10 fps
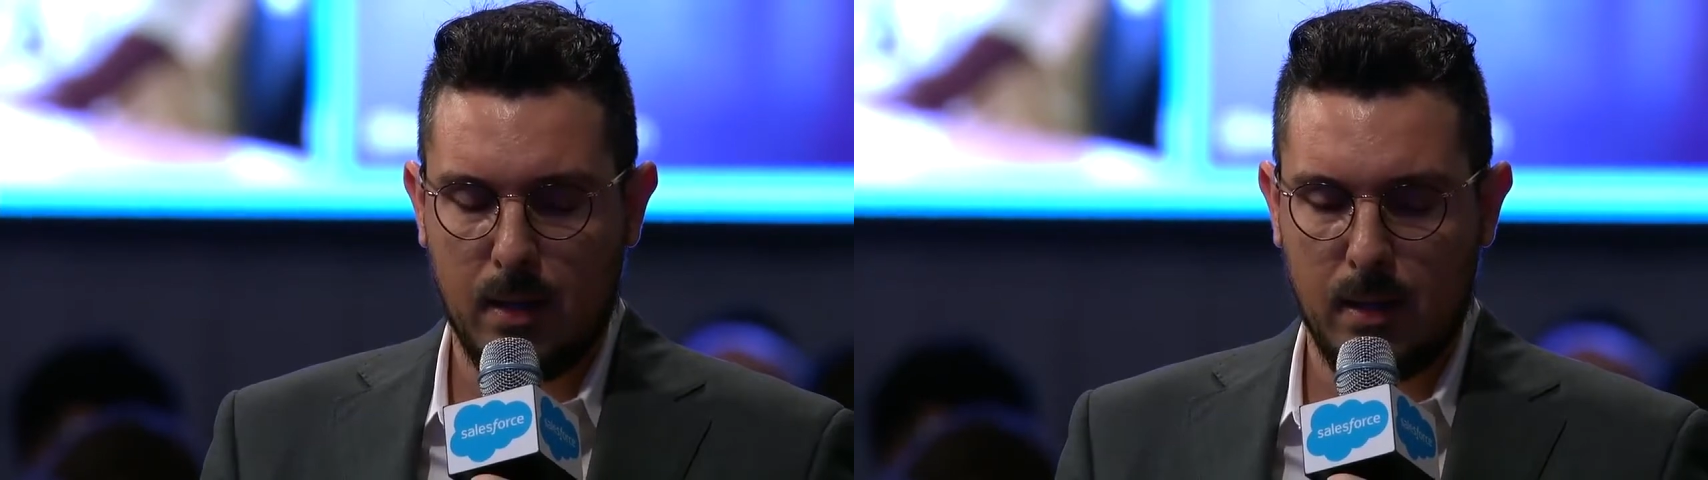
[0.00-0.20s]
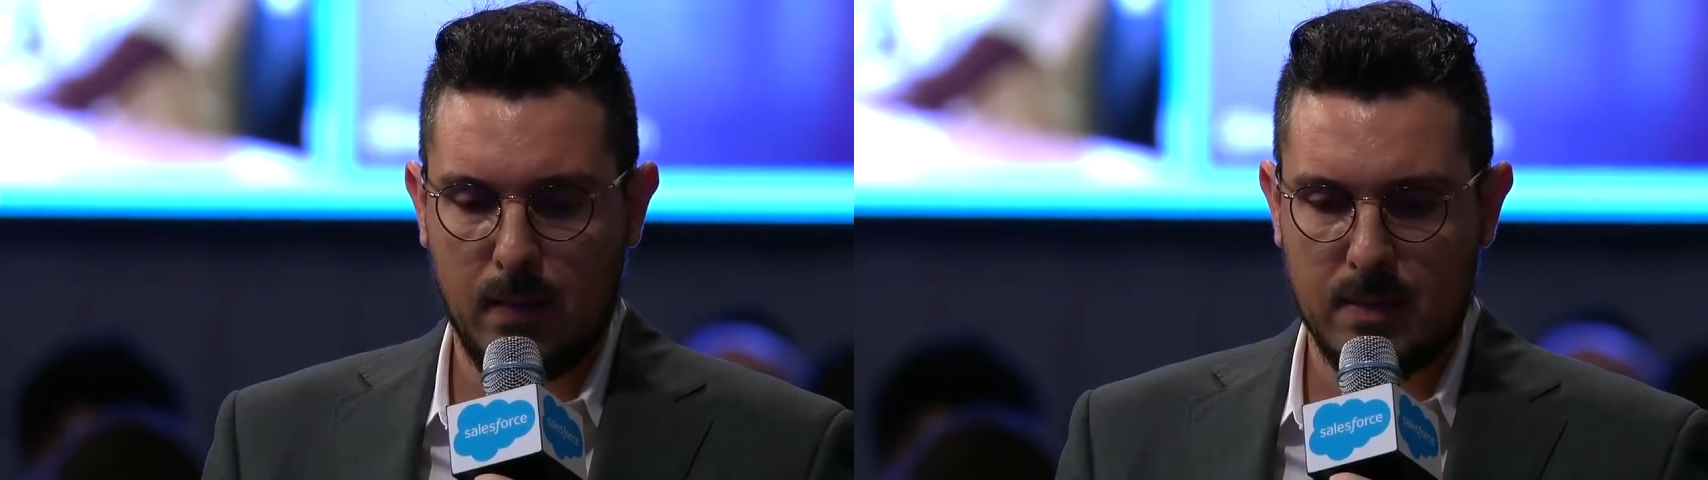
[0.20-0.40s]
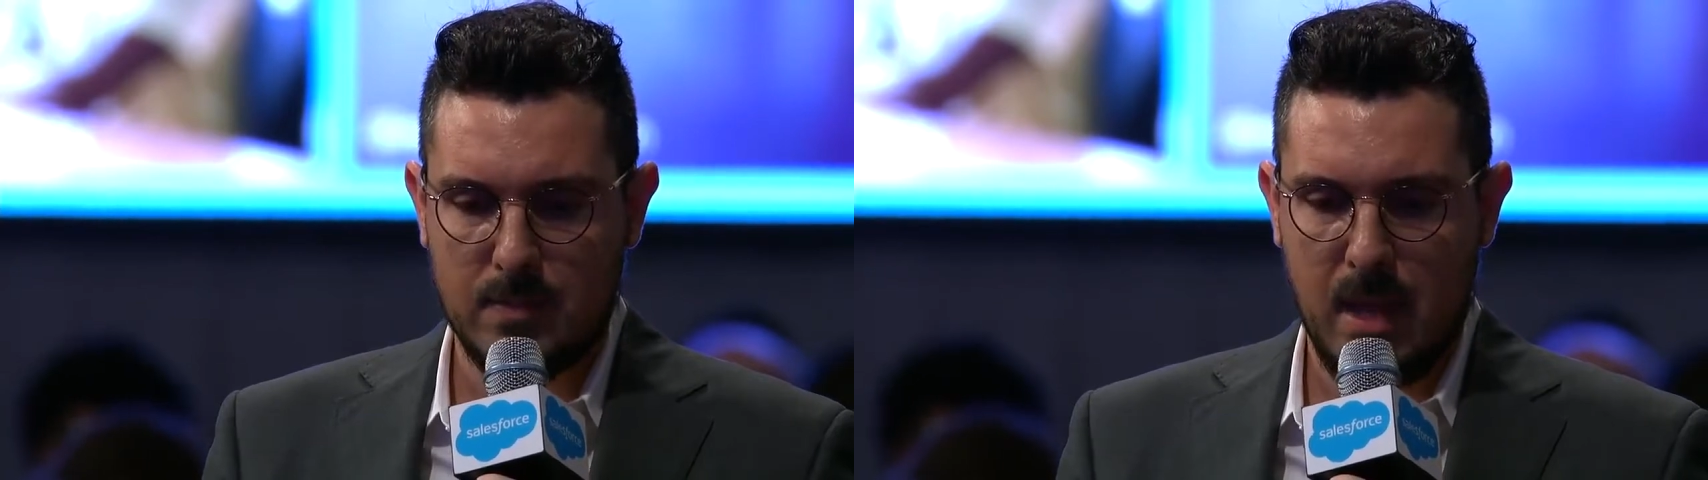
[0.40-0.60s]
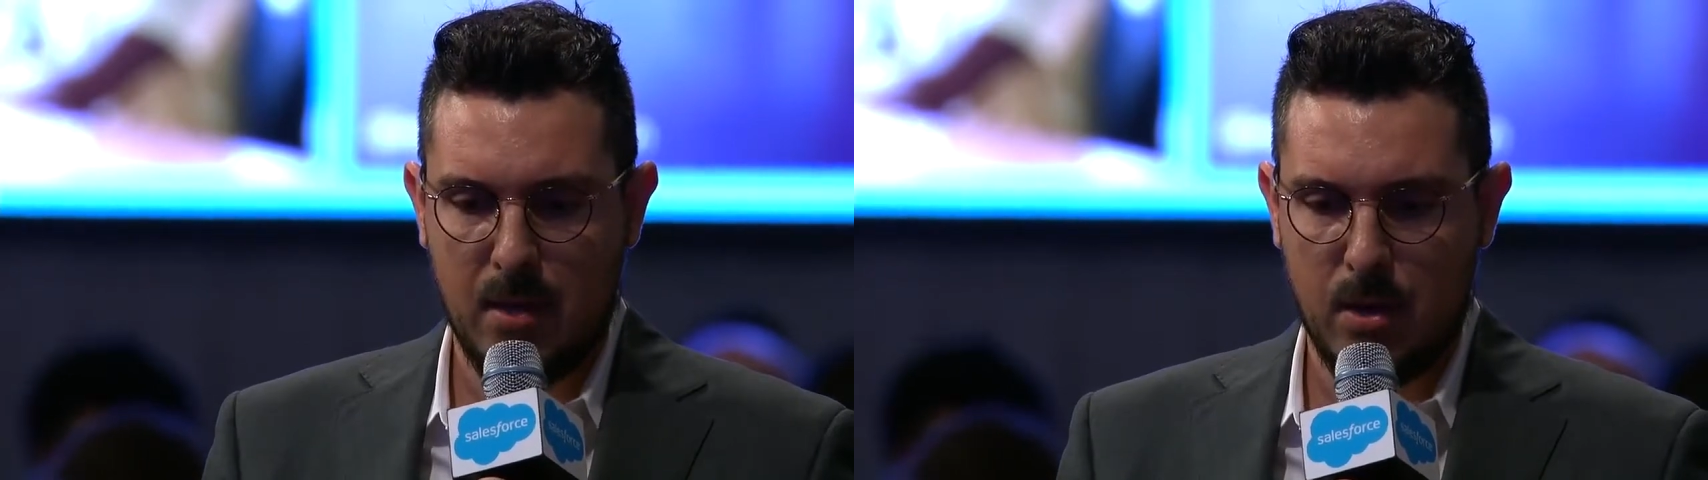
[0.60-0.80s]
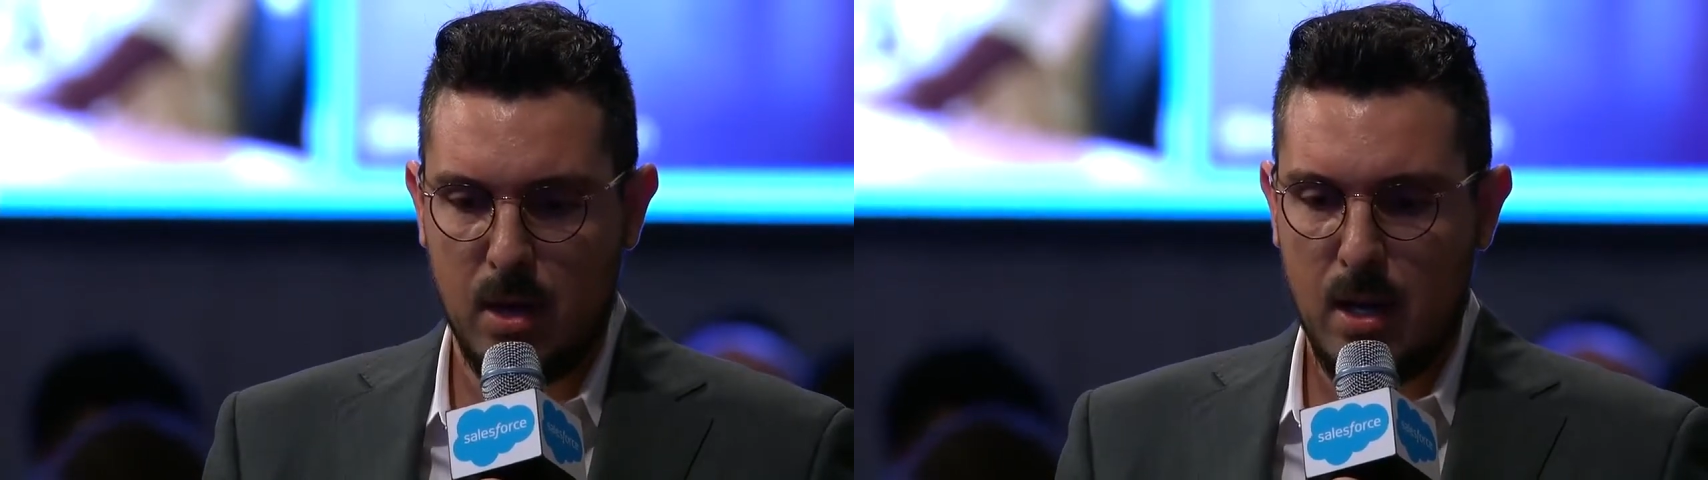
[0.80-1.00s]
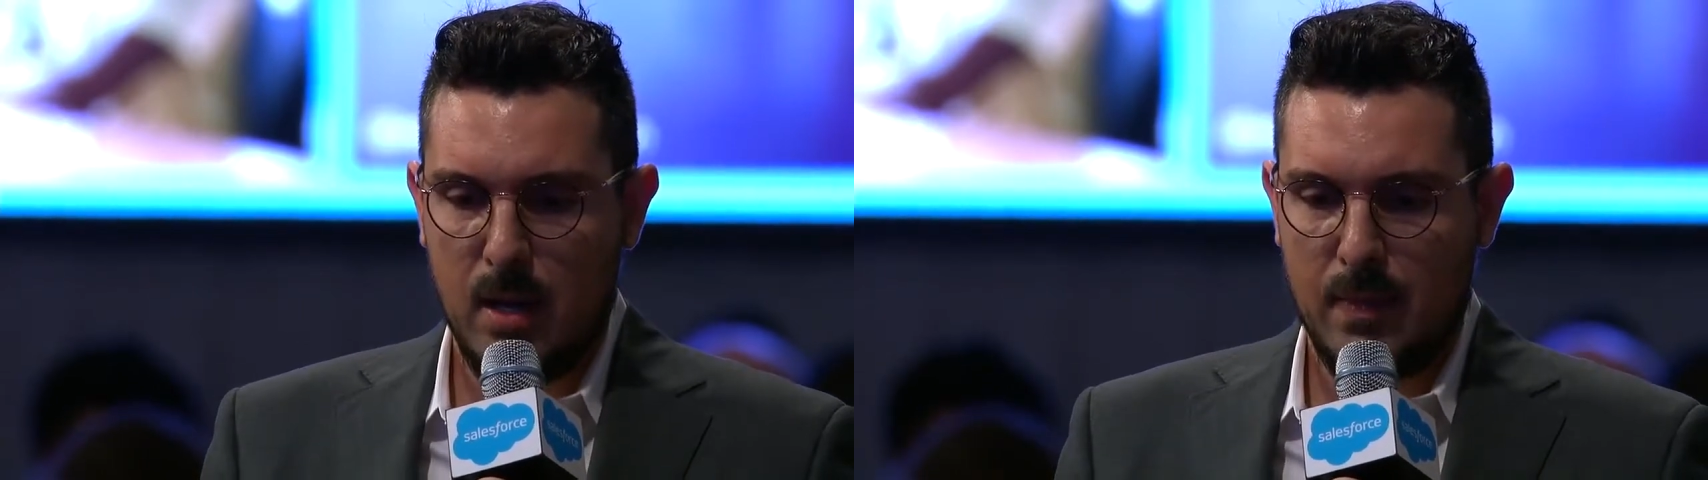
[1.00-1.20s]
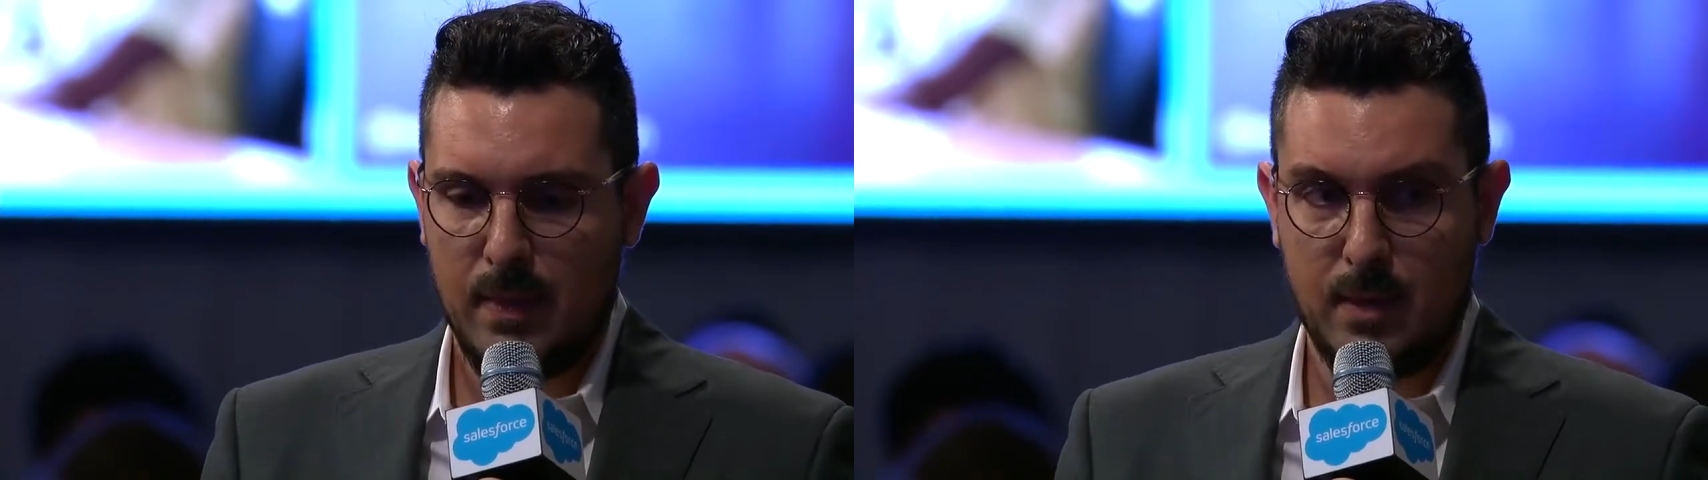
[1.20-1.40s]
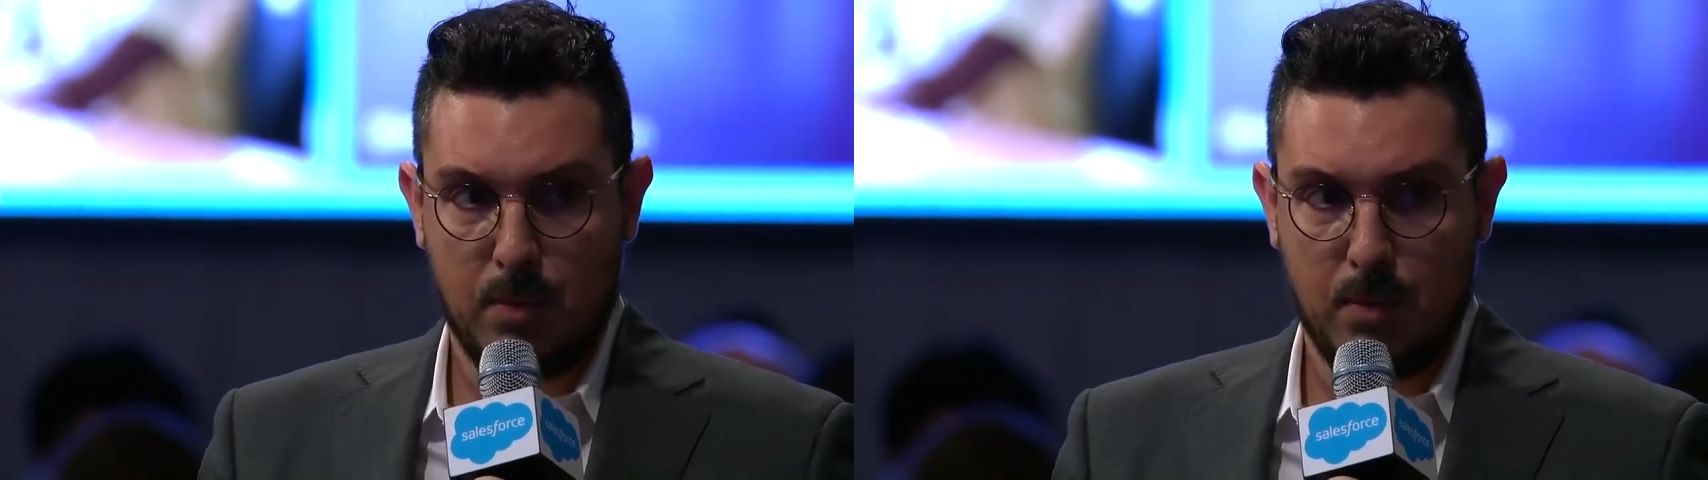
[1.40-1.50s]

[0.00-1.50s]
in this manner, that the